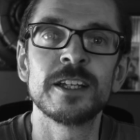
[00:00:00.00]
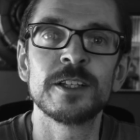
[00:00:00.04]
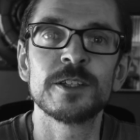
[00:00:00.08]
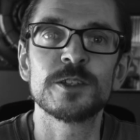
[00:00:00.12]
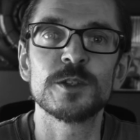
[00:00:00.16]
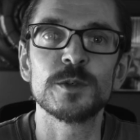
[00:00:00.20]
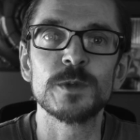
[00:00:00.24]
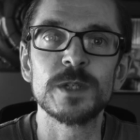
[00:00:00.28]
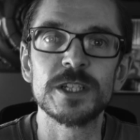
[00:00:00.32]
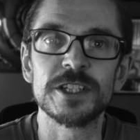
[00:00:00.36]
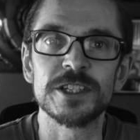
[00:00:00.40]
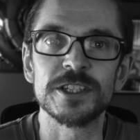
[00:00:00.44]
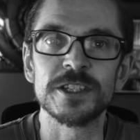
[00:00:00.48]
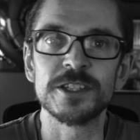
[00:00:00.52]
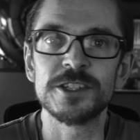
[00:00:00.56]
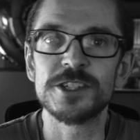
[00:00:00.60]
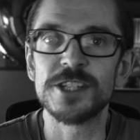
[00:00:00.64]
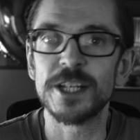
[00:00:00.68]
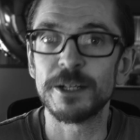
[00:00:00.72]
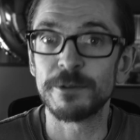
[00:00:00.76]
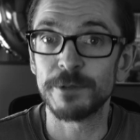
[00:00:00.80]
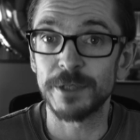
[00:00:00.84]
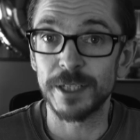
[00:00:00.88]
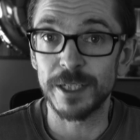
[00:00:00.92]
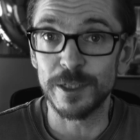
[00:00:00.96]
intuition,
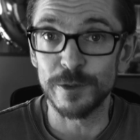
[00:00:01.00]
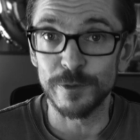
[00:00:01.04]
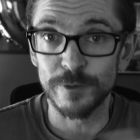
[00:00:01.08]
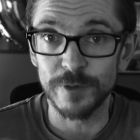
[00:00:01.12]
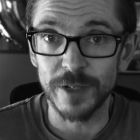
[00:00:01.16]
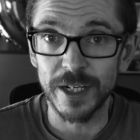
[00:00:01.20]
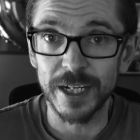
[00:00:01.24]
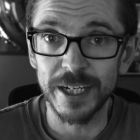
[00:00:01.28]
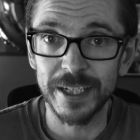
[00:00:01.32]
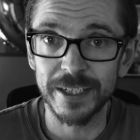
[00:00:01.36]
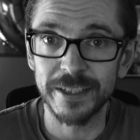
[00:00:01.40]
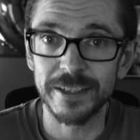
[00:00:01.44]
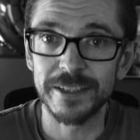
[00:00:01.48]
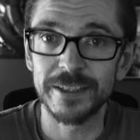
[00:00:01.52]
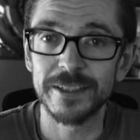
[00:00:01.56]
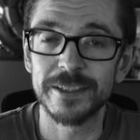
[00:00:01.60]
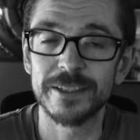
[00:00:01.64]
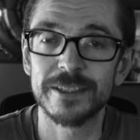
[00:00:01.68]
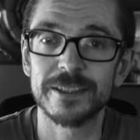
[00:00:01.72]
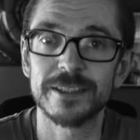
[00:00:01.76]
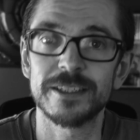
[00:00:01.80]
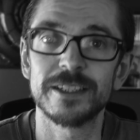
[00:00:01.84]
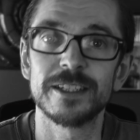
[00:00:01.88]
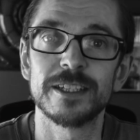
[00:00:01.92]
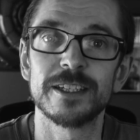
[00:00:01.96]
generally defined, is
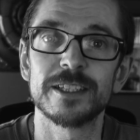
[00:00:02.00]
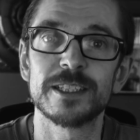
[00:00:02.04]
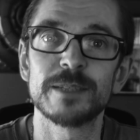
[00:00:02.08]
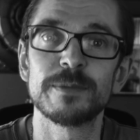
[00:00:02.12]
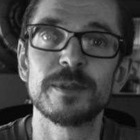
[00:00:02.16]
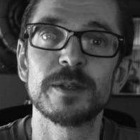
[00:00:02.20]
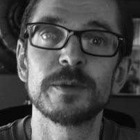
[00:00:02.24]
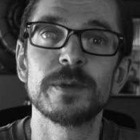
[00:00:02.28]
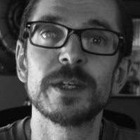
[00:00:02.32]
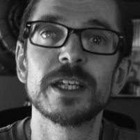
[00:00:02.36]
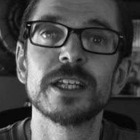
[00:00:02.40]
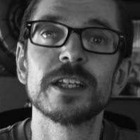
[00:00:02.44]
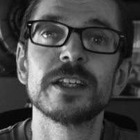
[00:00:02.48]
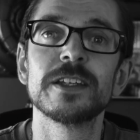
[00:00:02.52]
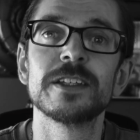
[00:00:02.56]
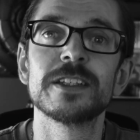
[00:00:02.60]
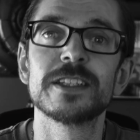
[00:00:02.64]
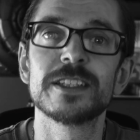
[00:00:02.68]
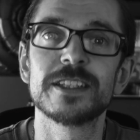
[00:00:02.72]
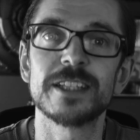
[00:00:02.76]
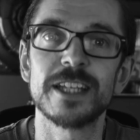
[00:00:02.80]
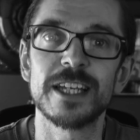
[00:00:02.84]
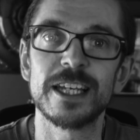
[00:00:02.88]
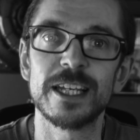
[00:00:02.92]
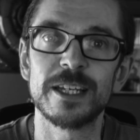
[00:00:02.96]
something we can
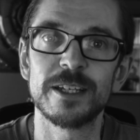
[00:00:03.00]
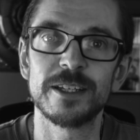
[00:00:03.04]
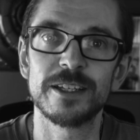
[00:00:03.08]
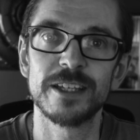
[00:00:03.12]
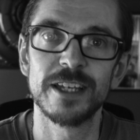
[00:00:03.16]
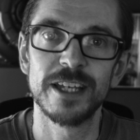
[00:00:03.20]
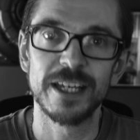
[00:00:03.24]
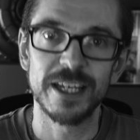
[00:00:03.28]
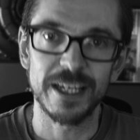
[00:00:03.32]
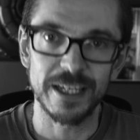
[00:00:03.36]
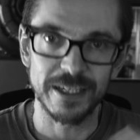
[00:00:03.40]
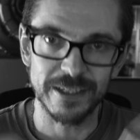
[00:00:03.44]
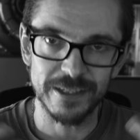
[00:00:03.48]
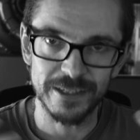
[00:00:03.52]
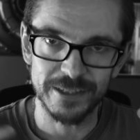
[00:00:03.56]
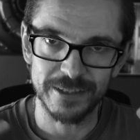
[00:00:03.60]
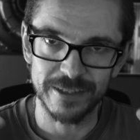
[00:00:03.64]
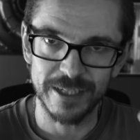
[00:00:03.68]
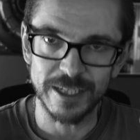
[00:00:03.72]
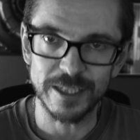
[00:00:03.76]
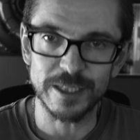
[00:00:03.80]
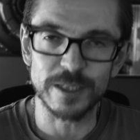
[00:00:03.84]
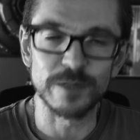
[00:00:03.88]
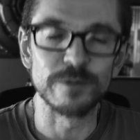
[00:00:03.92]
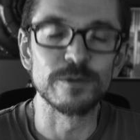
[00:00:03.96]
understand
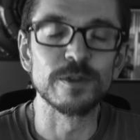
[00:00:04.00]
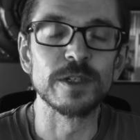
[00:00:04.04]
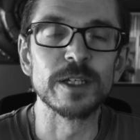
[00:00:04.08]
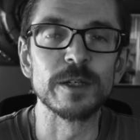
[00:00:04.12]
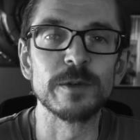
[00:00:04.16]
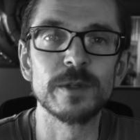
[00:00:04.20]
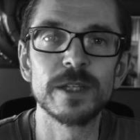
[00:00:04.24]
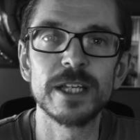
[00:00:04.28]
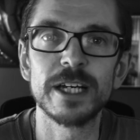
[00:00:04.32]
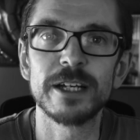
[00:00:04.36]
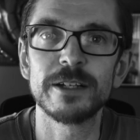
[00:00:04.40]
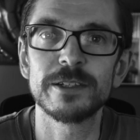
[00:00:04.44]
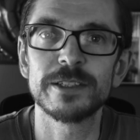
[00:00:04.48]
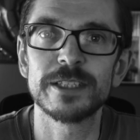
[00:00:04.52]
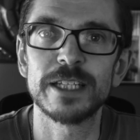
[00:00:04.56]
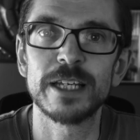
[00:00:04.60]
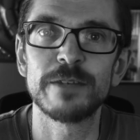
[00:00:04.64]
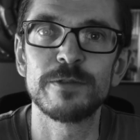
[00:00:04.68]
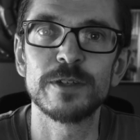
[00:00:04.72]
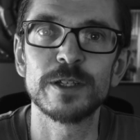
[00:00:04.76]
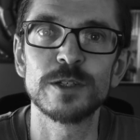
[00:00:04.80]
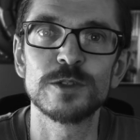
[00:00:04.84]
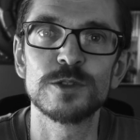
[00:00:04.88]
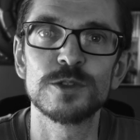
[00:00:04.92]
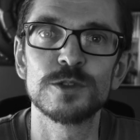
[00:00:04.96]
instinctively without
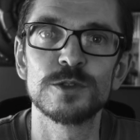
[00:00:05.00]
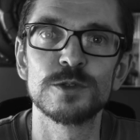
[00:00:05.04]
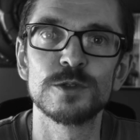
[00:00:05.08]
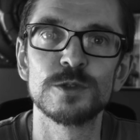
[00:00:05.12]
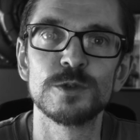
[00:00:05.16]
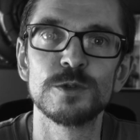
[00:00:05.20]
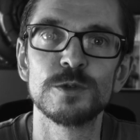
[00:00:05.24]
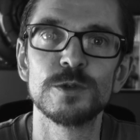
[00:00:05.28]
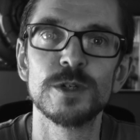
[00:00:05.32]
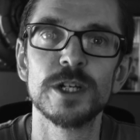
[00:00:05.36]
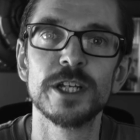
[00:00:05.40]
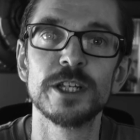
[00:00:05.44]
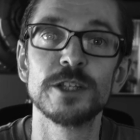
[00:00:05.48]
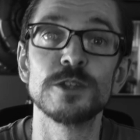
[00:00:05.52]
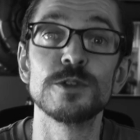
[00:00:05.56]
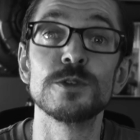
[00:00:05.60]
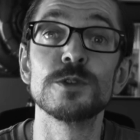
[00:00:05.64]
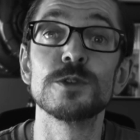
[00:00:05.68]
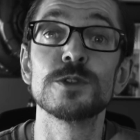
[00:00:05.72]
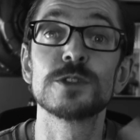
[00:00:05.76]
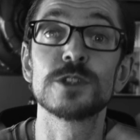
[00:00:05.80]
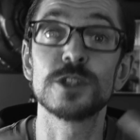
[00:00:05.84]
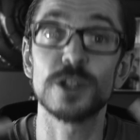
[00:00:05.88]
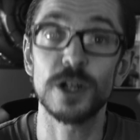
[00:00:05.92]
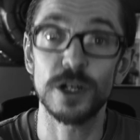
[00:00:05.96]
having to
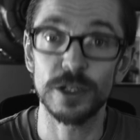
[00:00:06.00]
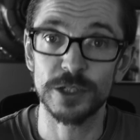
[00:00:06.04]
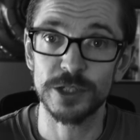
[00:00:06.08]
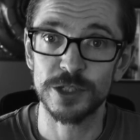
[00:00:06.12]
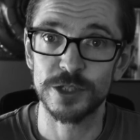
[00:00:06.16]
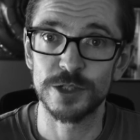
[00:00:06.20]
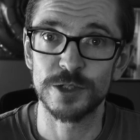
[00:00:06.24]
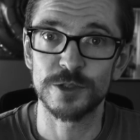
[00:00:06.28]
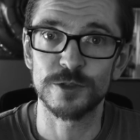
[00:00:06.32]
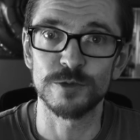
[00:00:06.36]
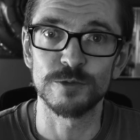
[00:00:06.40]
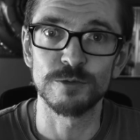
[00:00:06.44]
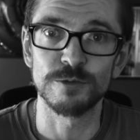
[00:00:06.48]
use conscious